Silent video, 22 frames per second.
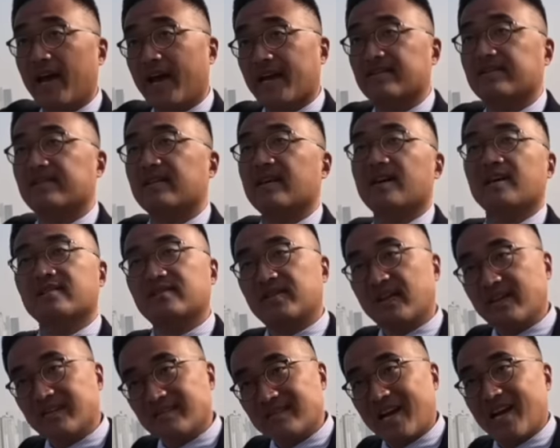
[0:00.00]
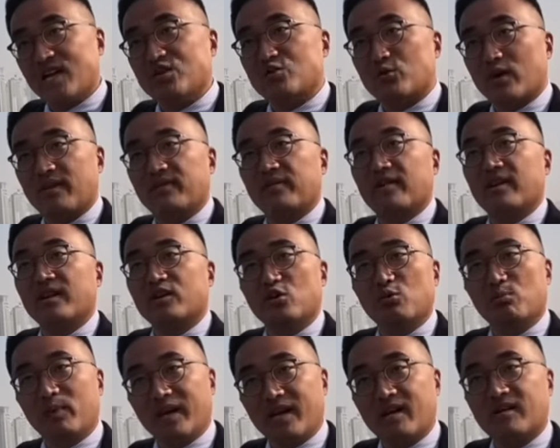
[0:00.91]
is
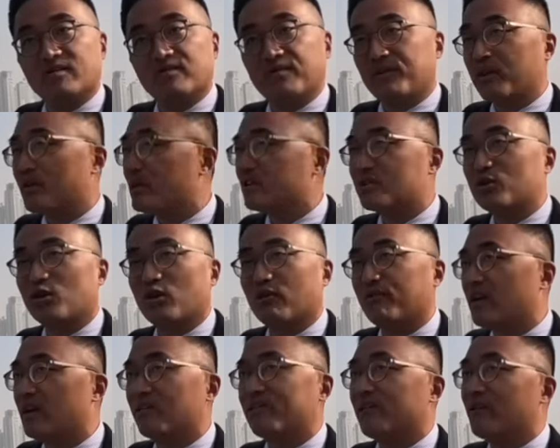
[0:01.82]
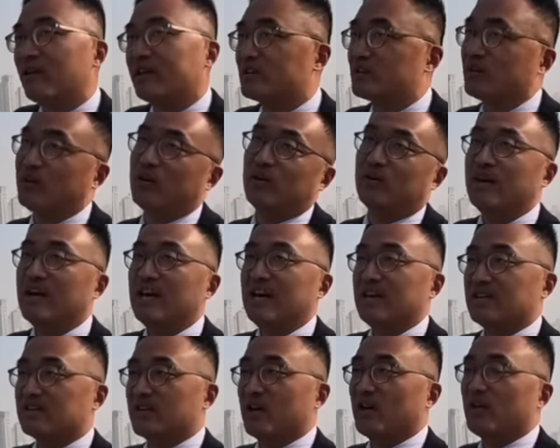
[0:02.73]
632 meters, very tall, very, very tall.
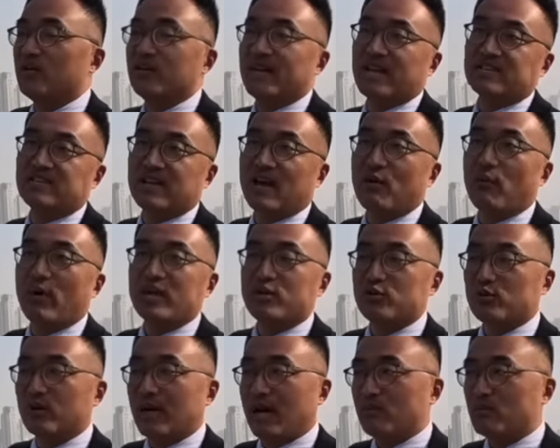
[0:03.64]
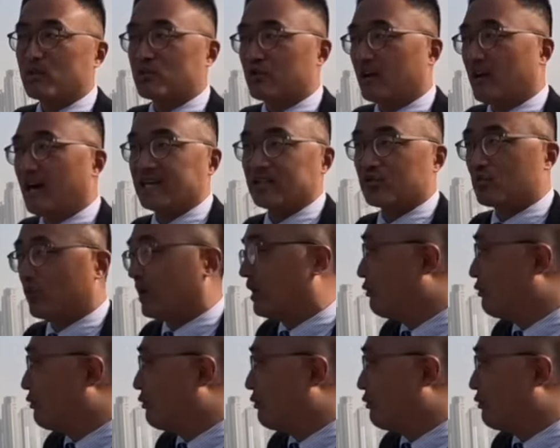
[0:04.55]
So next time when you come to Shanghai, I strongly